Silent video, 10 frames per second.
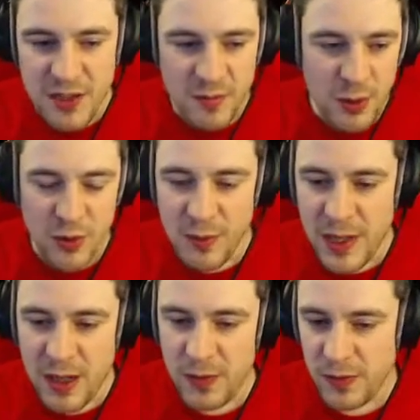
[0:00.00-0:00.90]
more
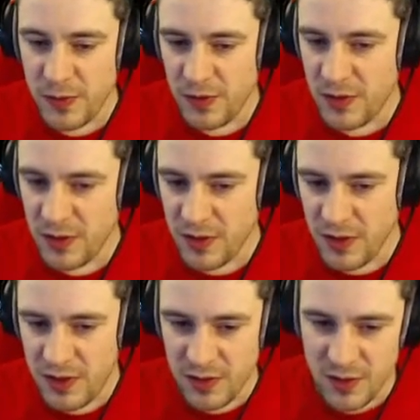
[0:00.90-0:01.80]
powerful, or
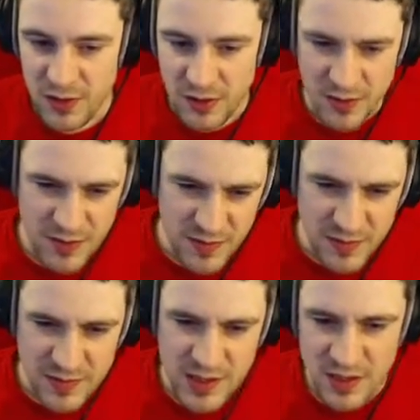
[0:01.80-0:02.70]

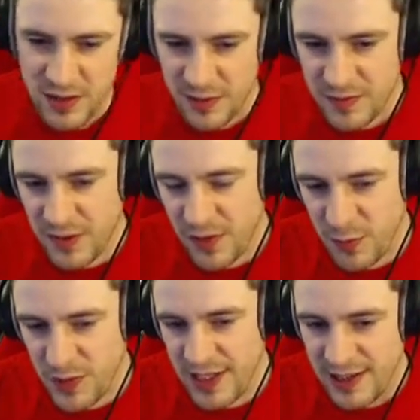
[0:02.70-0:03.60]

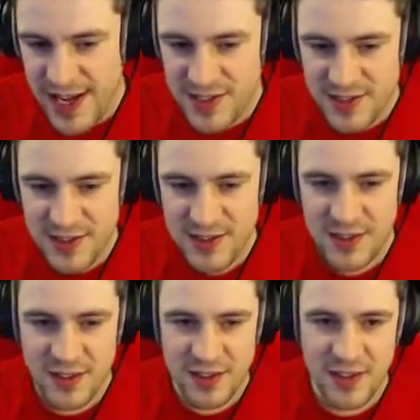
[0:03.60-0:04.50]
5% less
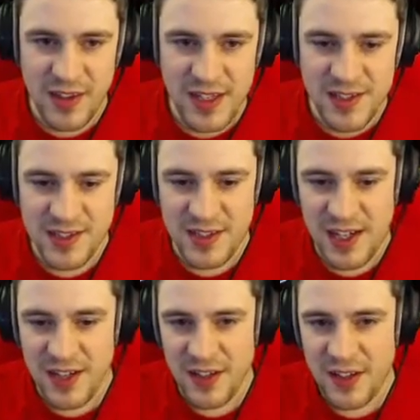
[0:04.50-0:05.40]
this and
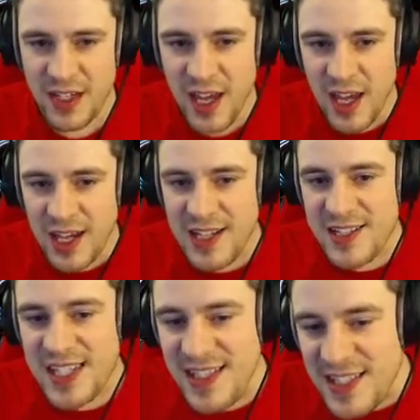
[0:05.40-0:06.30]
that kind of thing. And it's
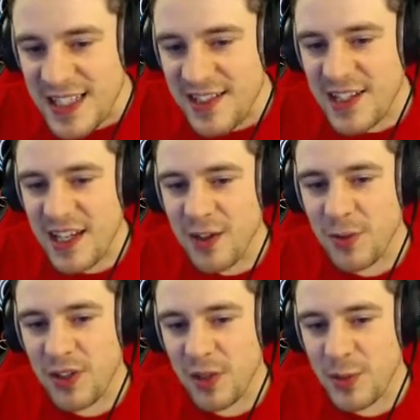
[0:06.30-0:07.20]
easy to say that,
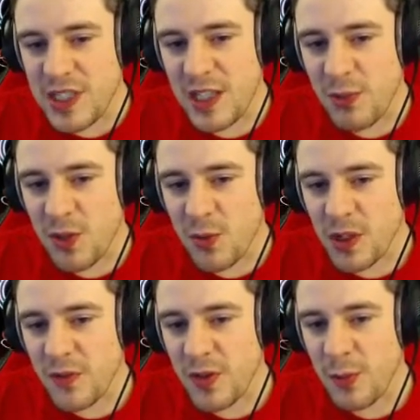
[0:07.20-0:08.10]
when particularly when you're
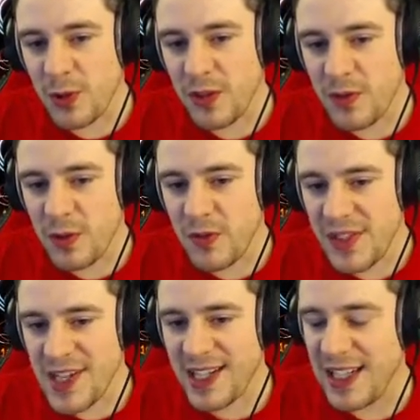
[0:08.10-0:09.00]
working from the point of view of
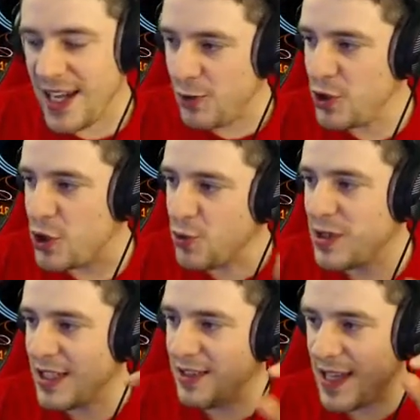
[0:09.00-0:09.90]
exactly how you
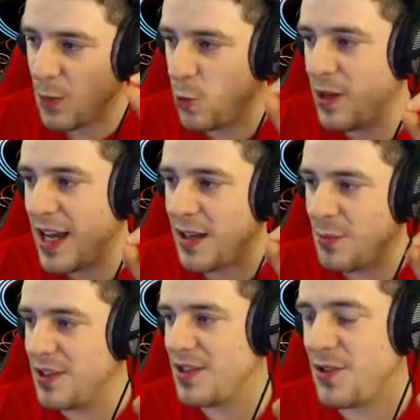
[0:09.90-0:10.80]
think that one
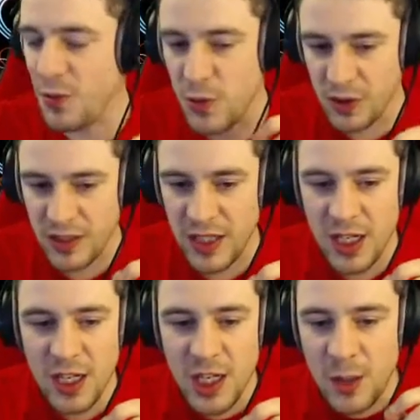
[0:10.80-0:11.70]
element is going to work.
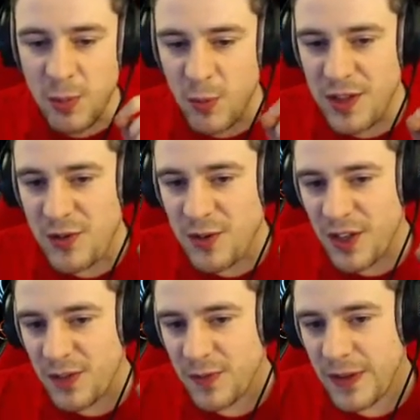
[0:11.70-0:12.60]
But when you
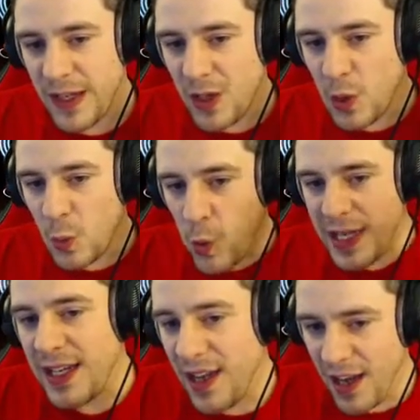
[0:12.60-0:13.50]
kind of
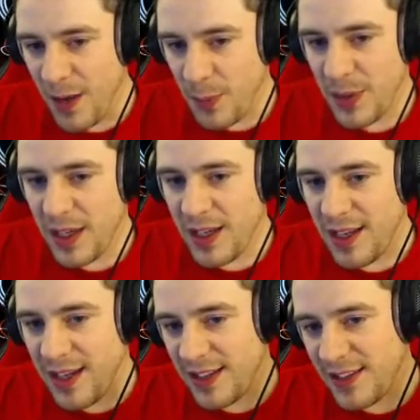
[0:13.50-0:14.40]
weigh it up
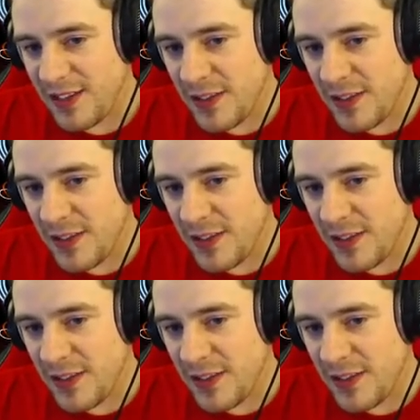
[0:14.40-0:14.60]
and